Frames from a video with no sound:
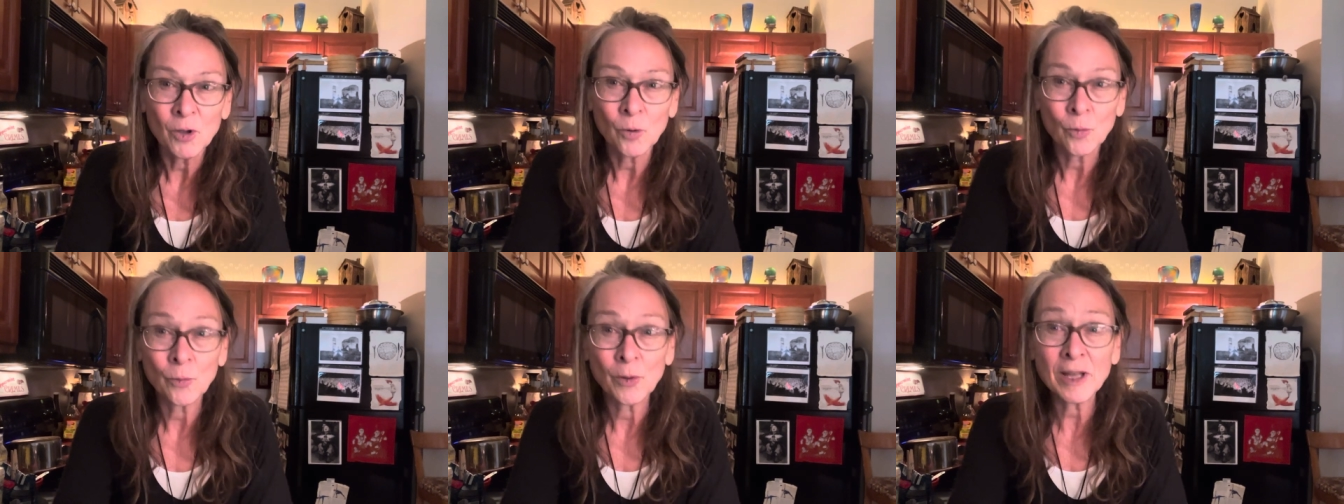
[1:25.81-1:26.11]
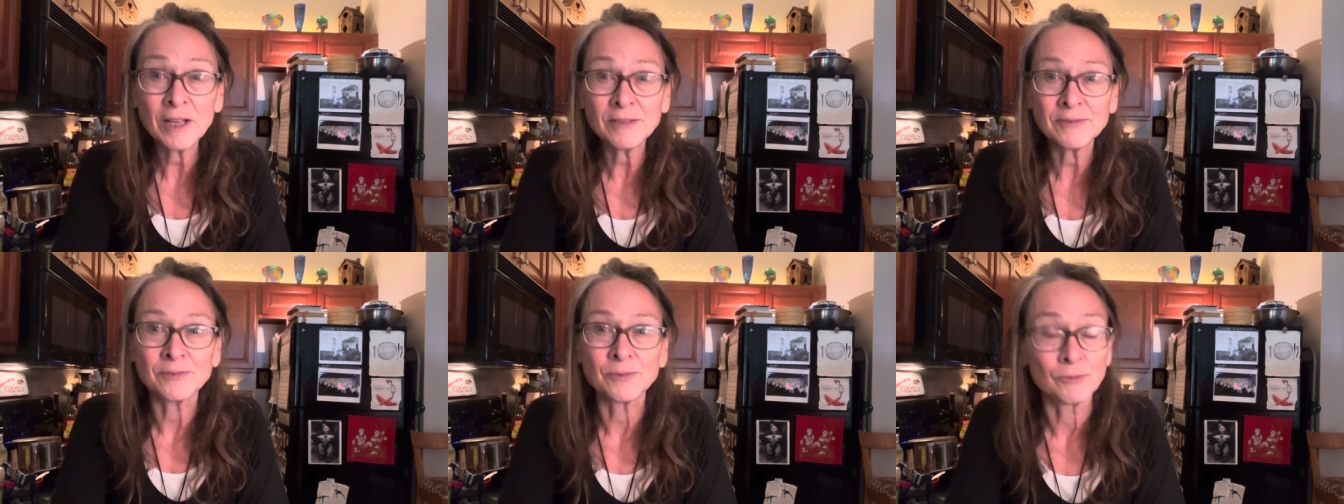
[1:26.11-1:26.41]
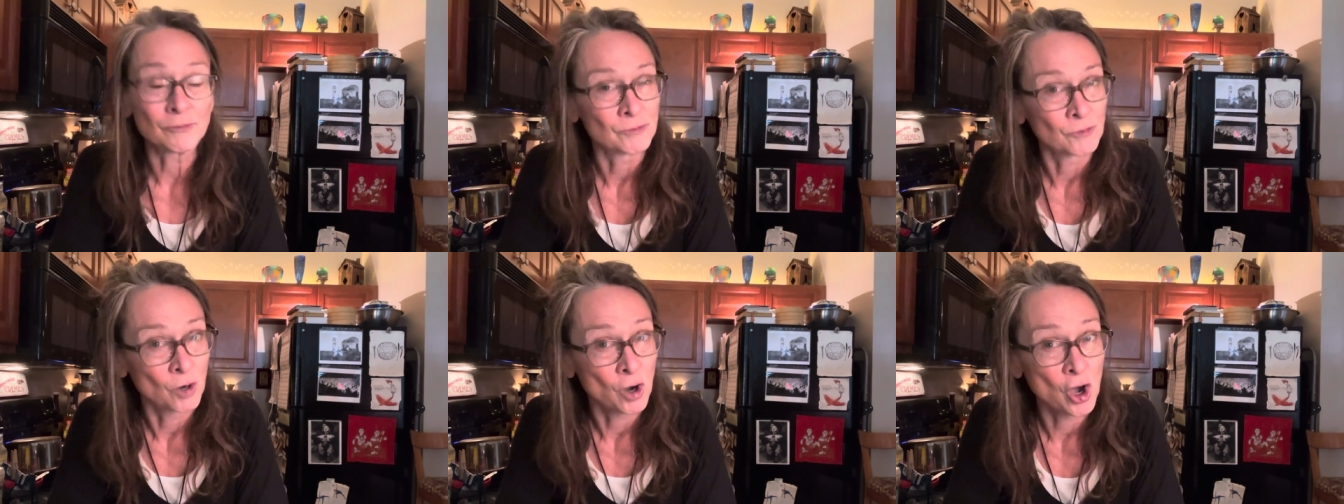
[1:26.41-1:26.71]
Well,
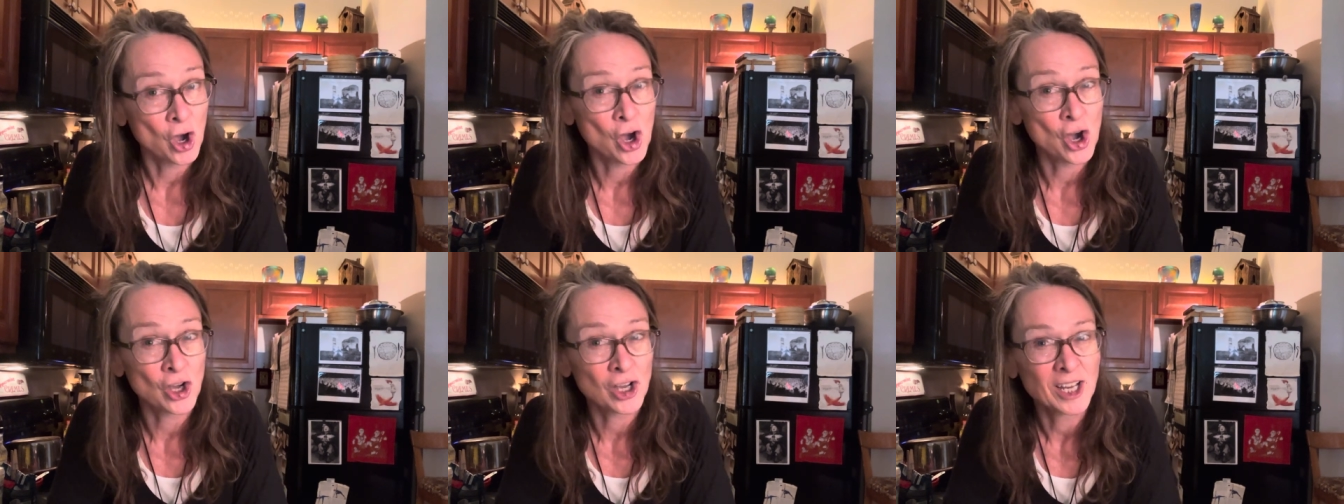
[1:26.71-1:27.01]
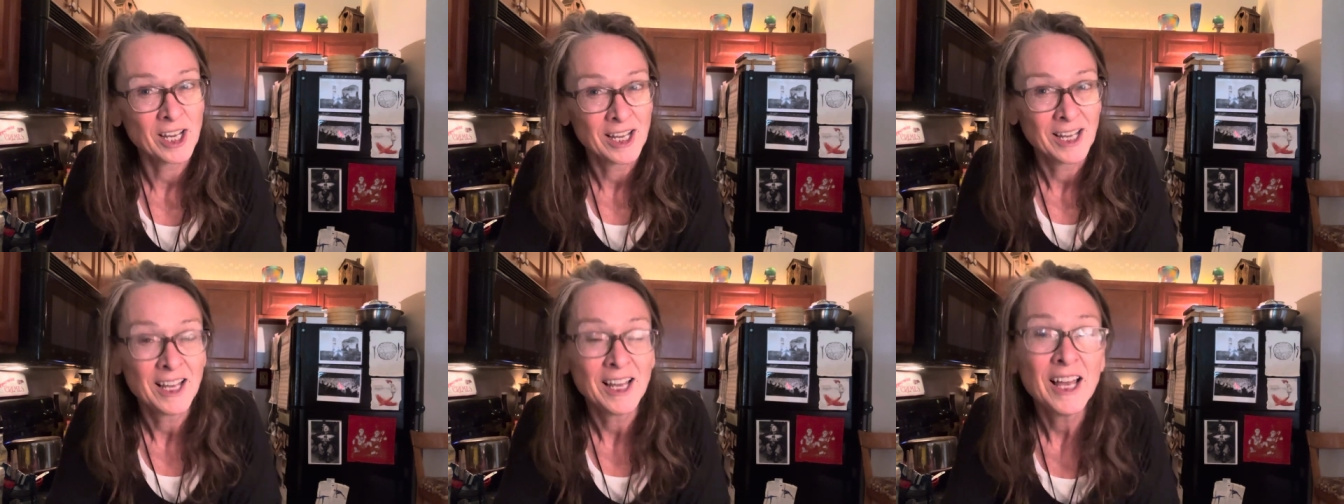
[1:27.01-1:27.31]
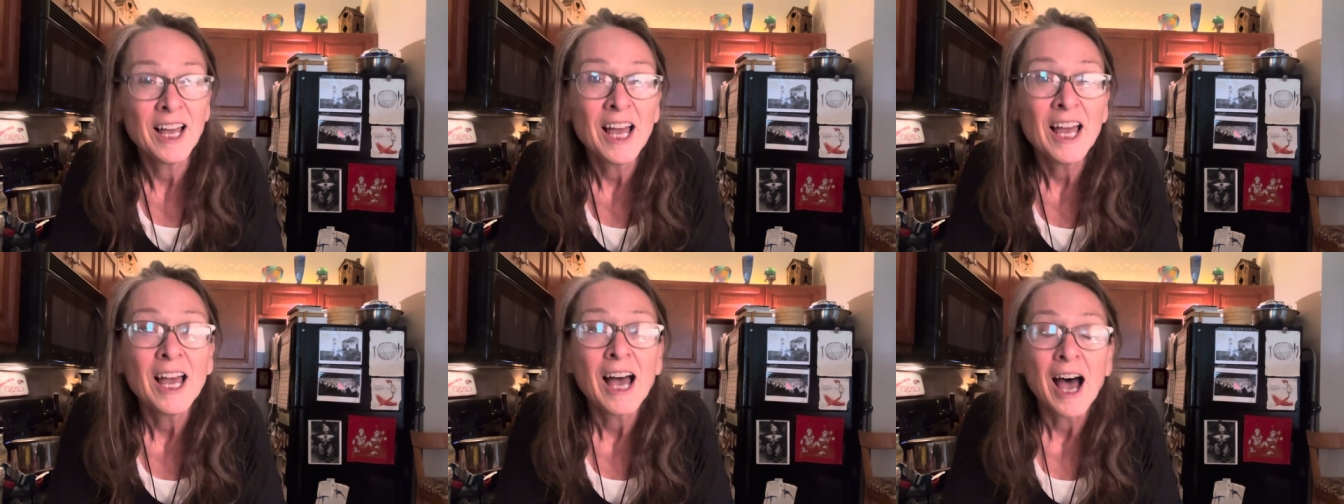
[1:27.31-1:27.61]
wrong.
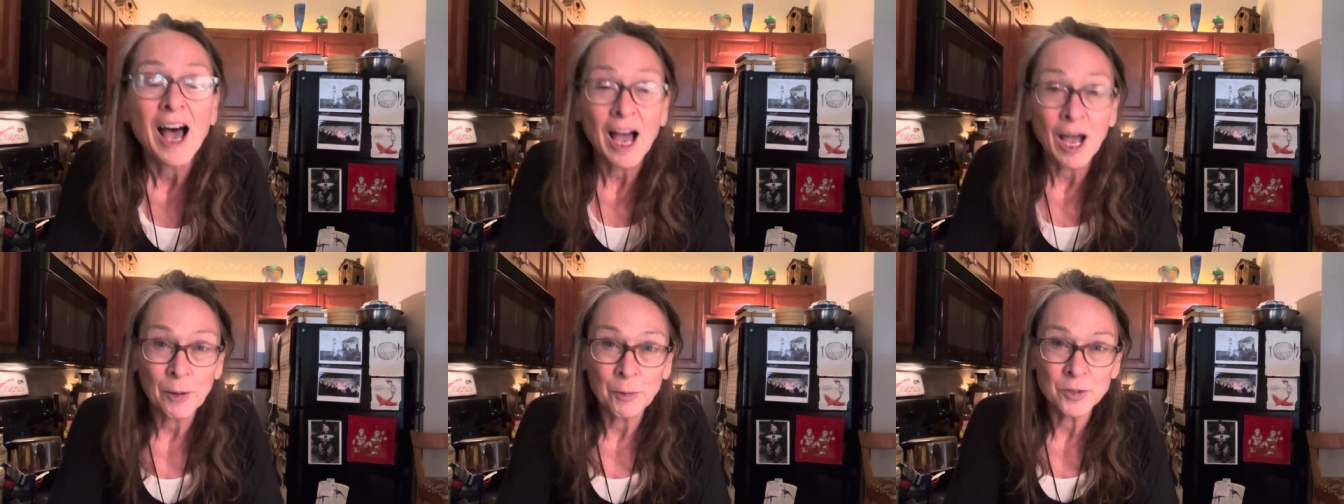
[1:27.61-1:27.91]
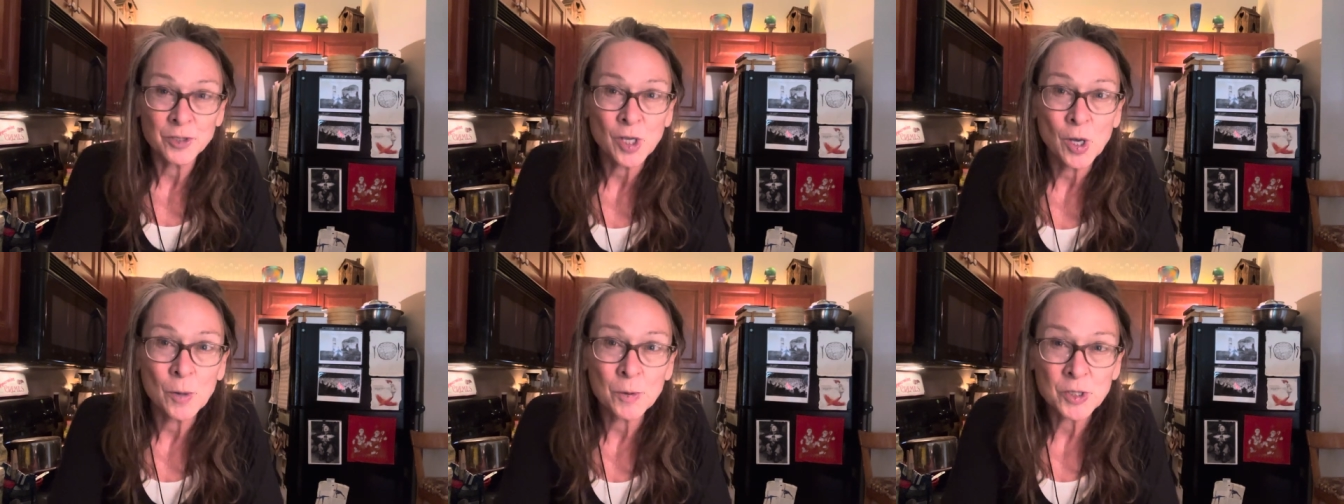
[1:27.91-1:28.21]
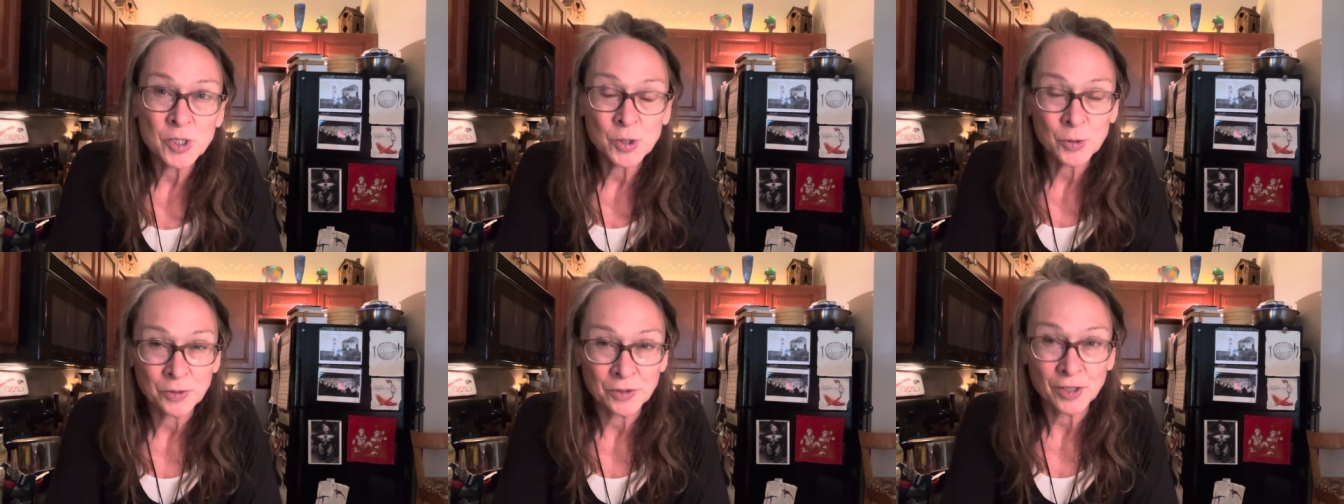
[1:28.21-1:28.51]
I was always
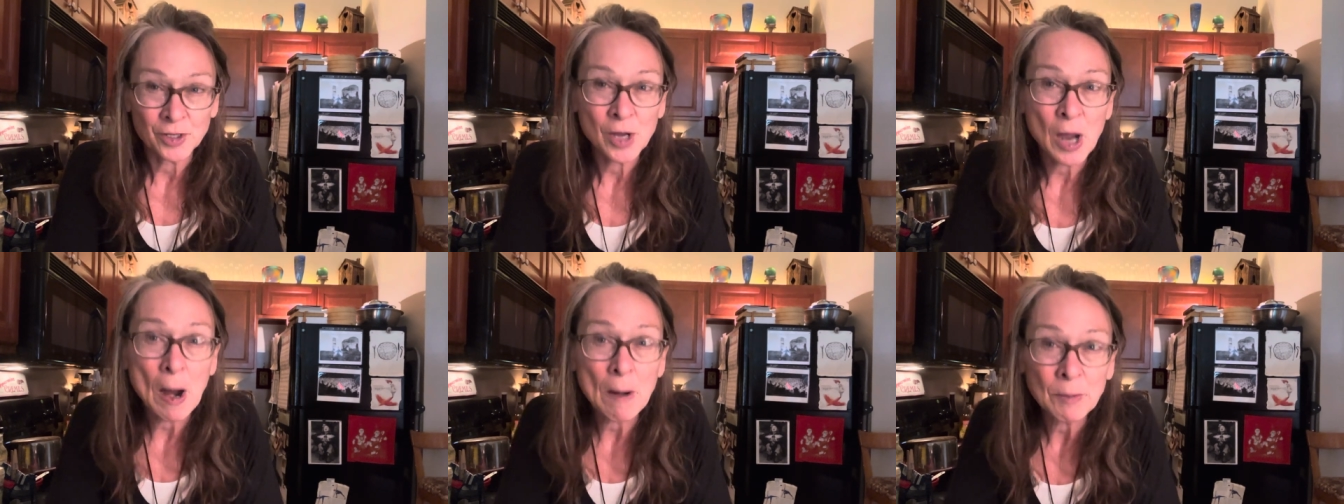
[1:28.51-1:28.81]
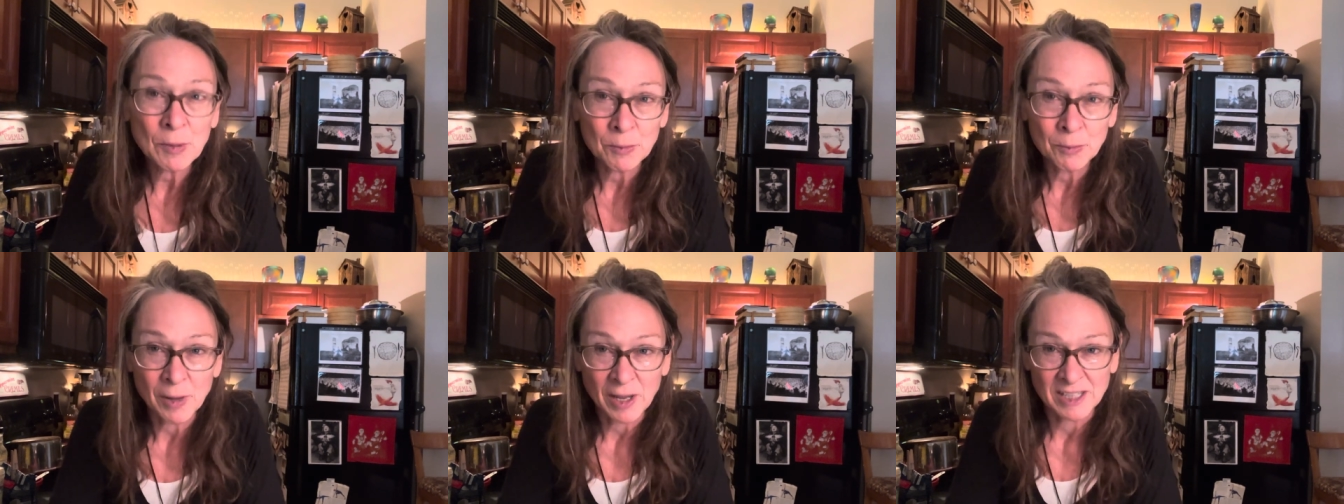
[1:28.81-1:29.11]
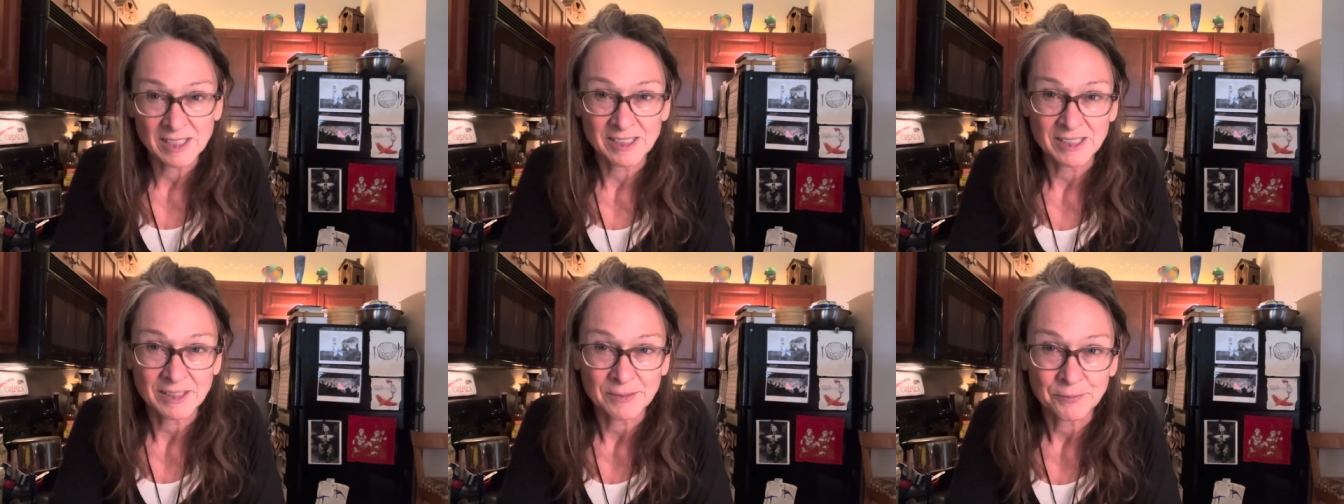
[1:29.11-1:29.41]
doing the
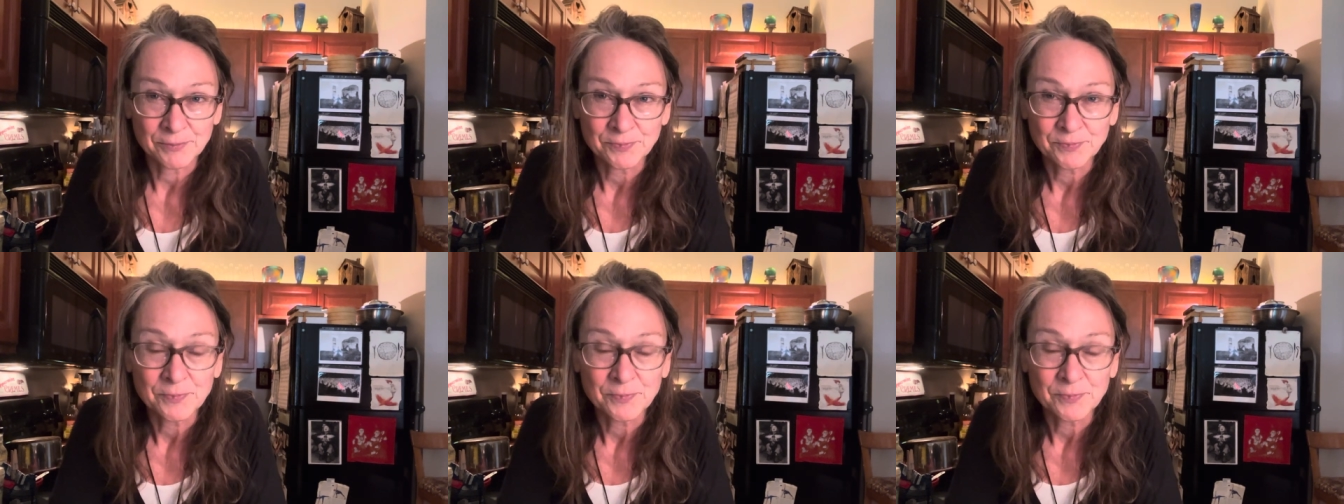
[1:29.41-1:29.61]
compromising.